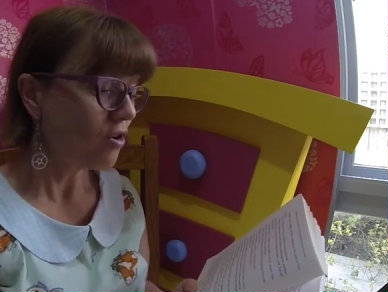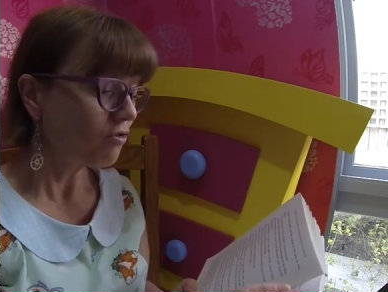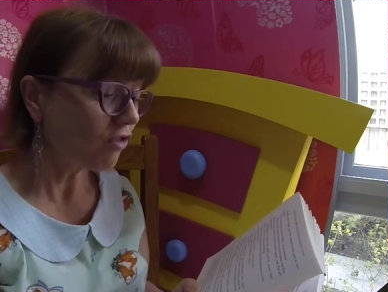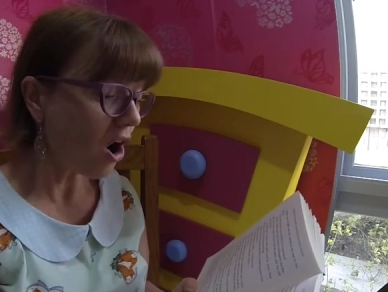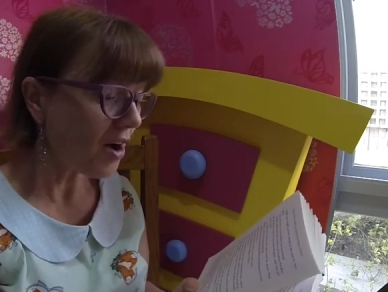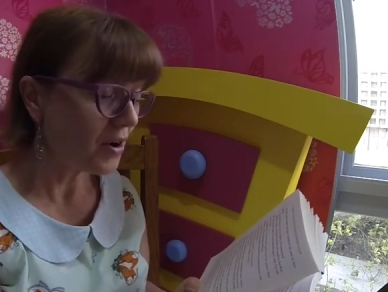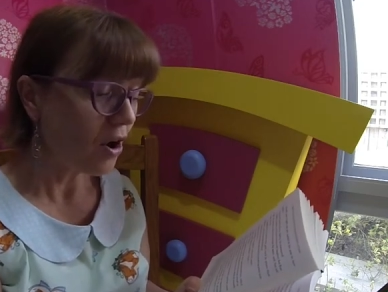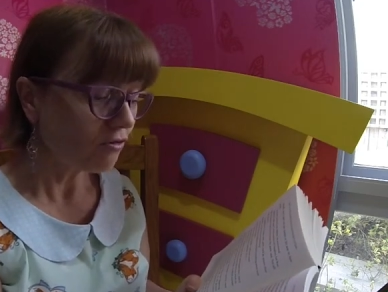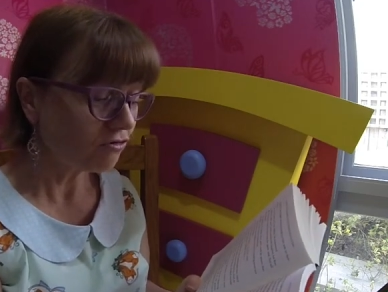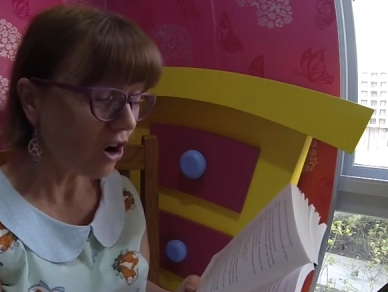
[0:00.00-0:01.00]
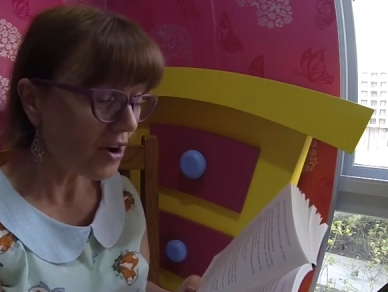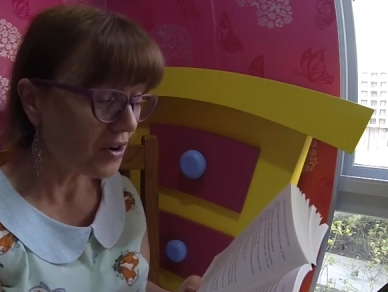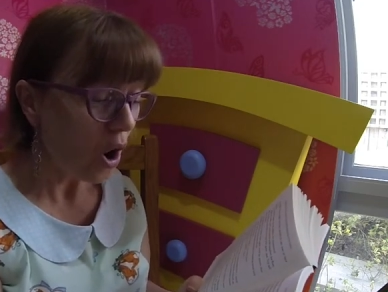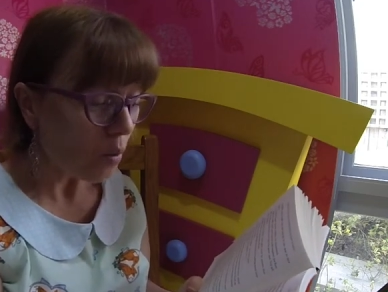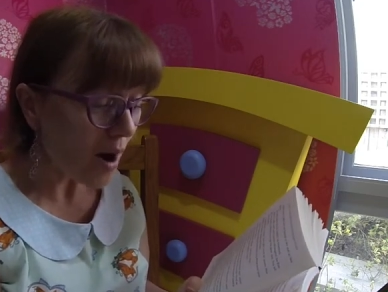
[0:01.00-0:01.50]
Ron!
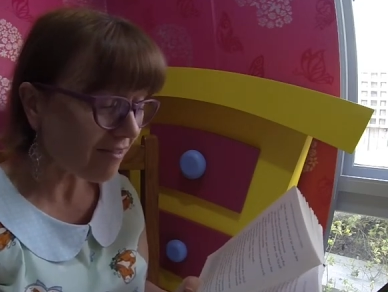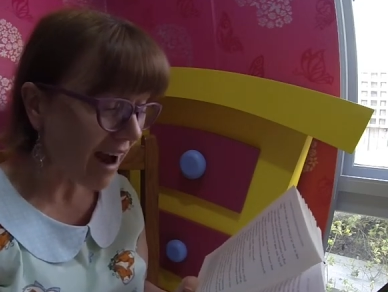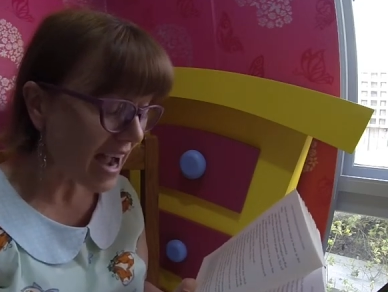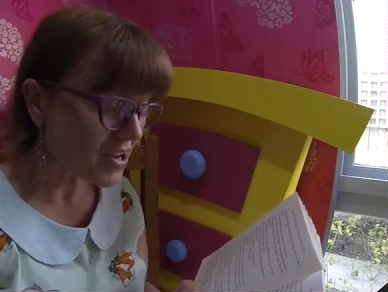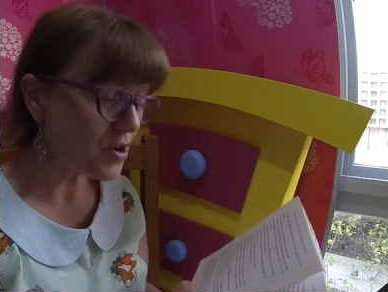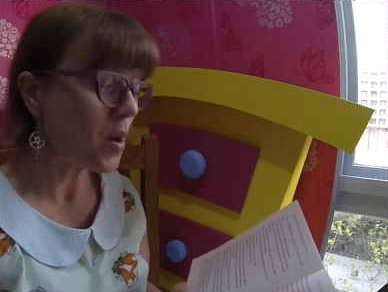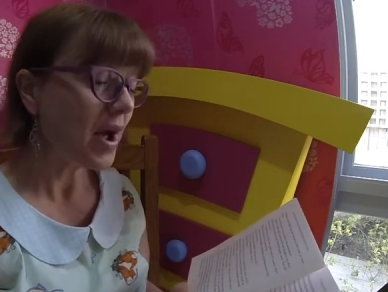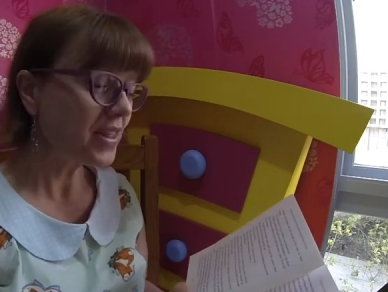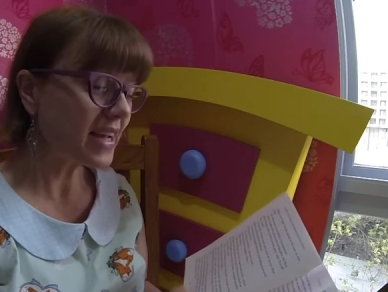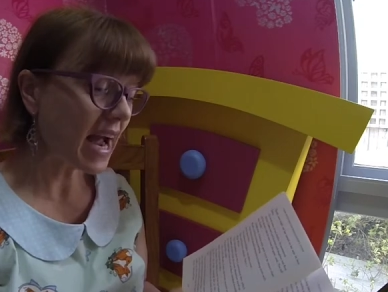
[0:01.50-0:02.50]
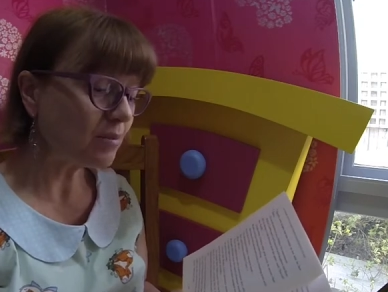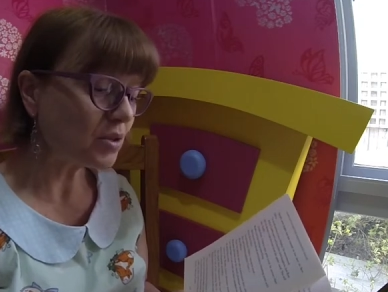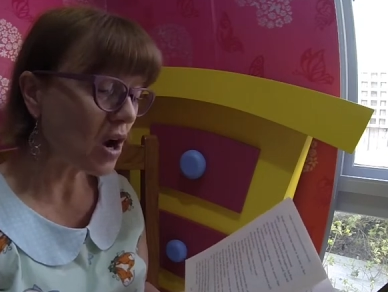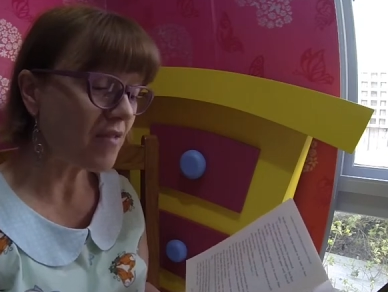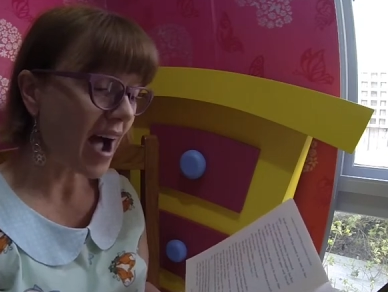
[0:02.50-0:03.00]
Ron! Where are you? The game's
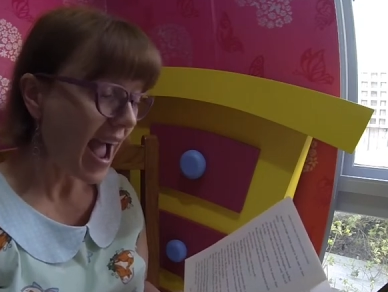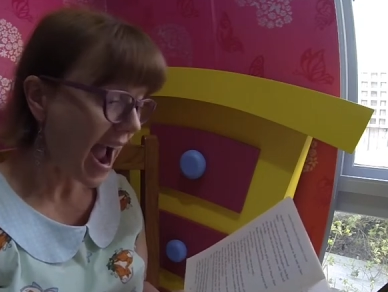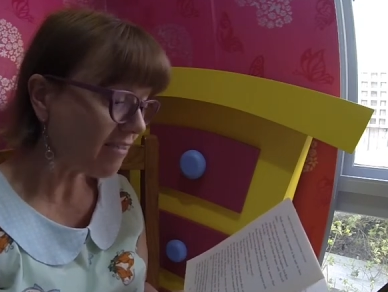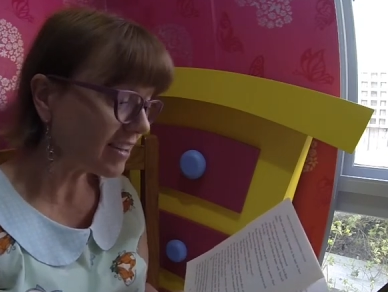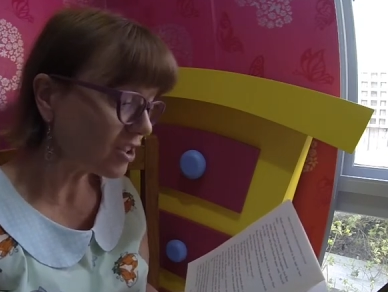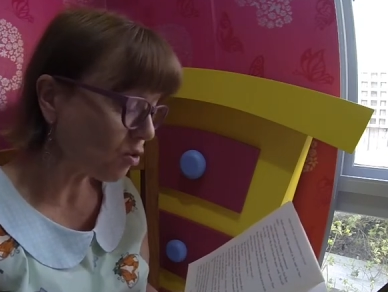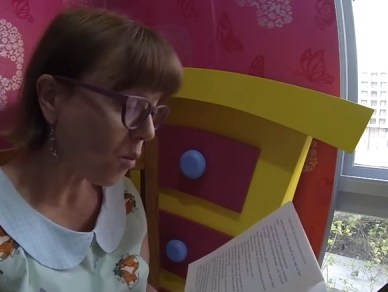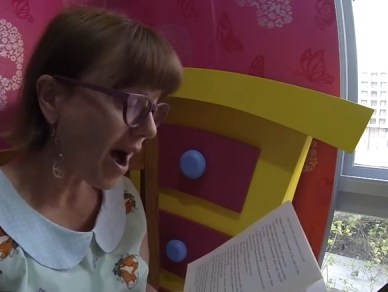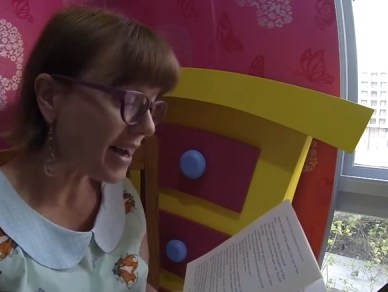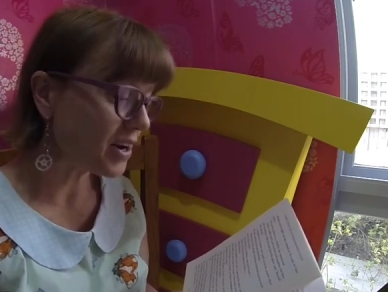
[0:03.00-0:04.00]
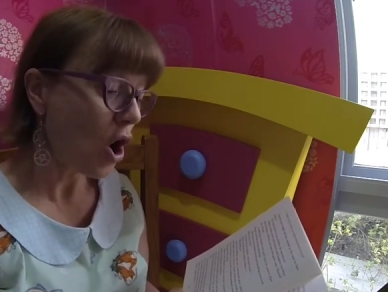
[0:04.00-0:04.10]
over! Harry's won!